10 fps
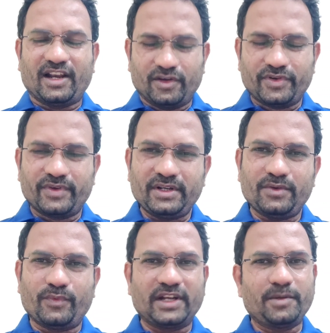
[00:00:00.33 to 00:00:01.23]
Hello
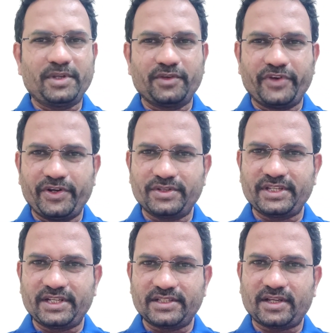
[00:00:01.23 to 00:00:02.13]
everyone, welcome to the video
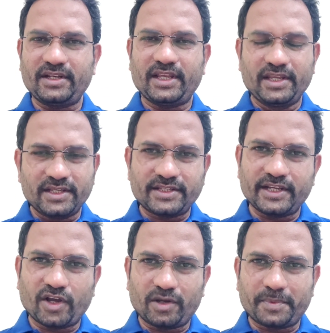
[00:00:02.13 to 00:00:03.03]
series on
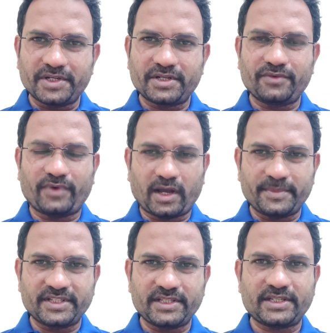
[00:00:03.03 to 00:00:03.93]
ESI Corporation
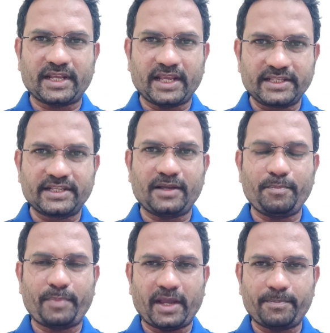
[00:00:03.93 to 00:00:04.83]
Pharmacist
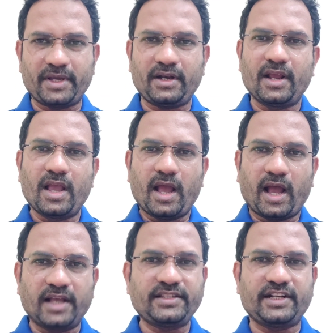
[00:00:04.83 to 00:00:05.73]
Exam Paper
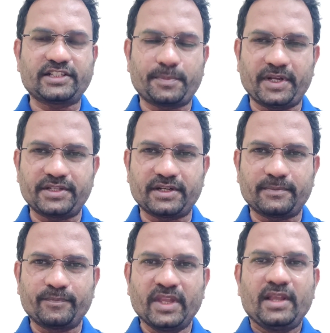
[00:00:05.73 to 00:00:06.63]
Answer Explanation.
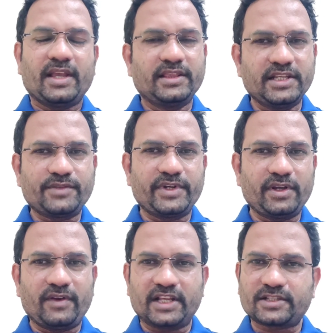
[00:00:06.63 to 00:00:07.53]
In this
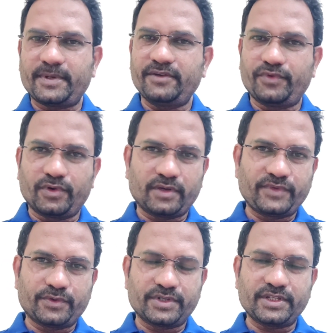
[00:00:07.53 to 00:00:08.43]
video, I will explain four
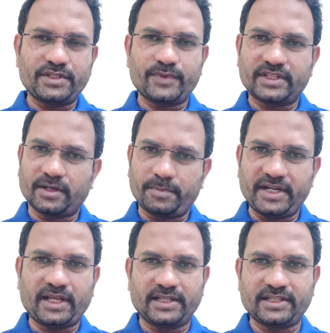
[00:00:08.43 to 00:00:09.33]
of the questions with
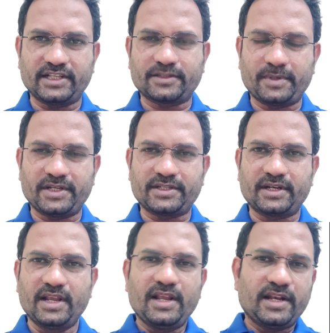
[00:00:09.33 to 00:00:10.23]
complete answer explanation.